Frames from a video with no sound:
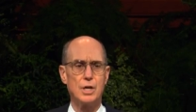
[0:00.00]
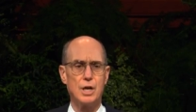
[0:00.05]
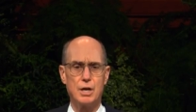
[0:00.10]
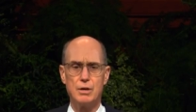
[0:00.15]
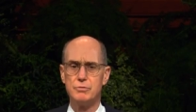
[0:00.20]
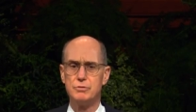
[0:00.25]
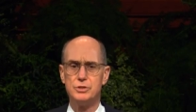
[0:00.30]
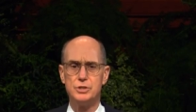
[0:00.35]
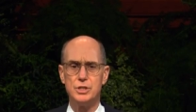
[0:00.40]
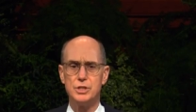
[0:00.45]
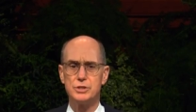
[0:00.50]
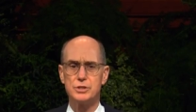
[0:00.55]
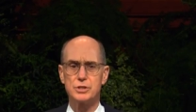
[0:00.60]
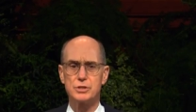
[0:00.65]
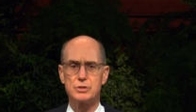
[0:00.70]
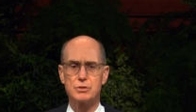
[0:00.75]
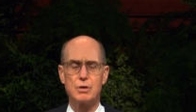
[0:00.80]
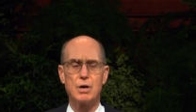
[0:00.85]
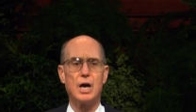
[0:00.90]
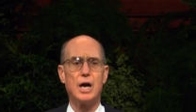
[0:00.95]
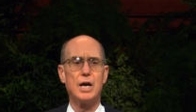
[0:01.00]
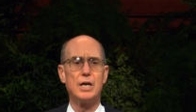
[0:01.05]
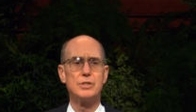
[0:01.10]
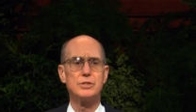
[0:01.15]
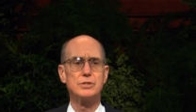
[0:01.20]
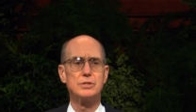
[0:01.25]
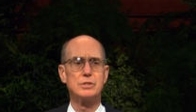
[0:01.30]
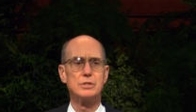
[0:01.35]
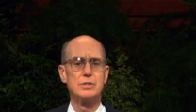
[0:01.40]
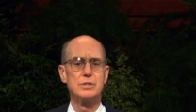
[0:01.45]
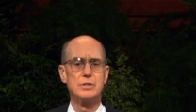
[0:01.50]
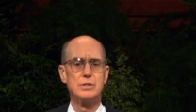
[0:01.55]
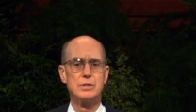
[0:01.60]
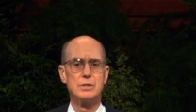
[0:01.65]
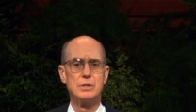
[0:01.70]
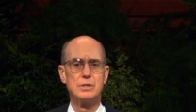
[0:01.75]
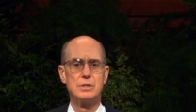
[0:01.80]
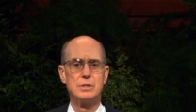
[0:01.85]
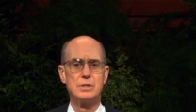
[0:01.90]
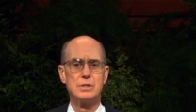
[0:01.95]
of Jesus Christ.
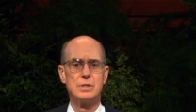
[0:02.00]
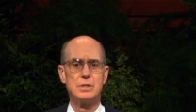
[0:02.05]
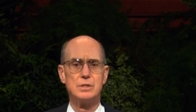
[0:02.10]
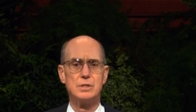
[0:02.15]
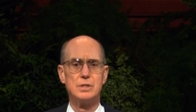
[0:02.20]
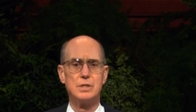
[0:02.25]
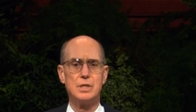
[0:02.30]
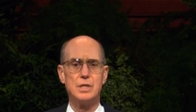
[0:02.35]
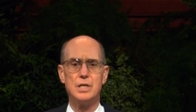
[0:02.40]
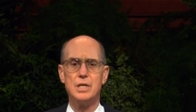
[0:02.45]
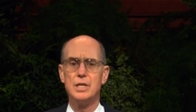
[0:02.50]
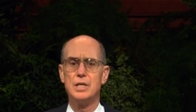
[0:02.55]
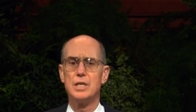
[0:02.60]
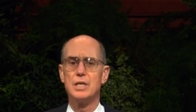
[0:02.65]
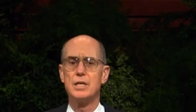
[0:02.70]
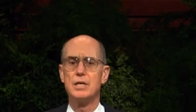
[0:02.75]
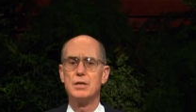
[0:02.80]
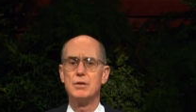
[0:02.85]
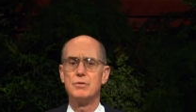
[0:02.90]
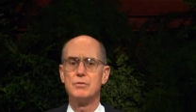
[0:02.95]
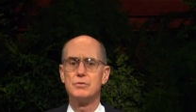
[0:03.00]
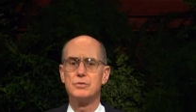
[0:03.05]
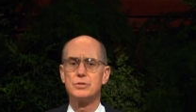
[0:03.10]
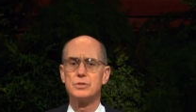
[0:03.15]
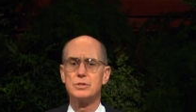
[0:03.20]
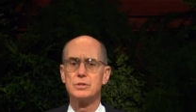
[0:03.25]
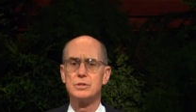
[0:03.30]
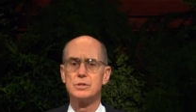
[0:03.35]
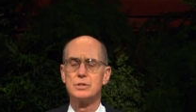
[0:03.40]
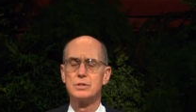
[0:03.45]
He lives.